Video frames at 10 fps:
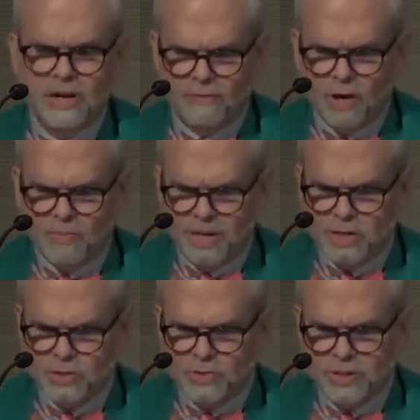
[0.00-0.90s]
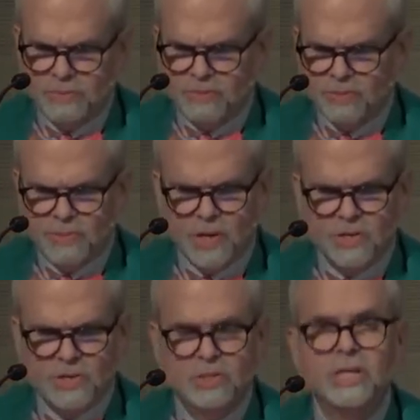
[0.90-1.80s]
of our ministry with
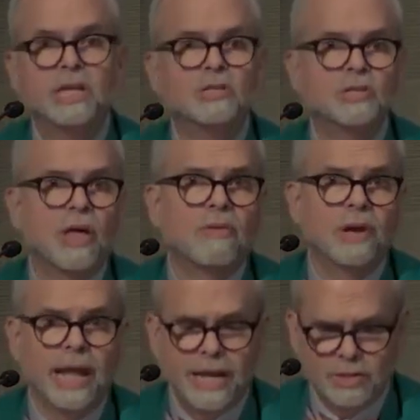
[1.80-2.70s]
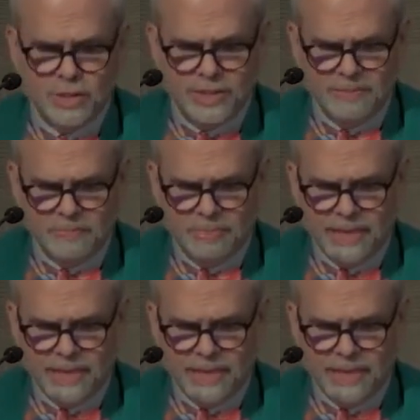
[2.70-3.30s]
partners in Southern Asia.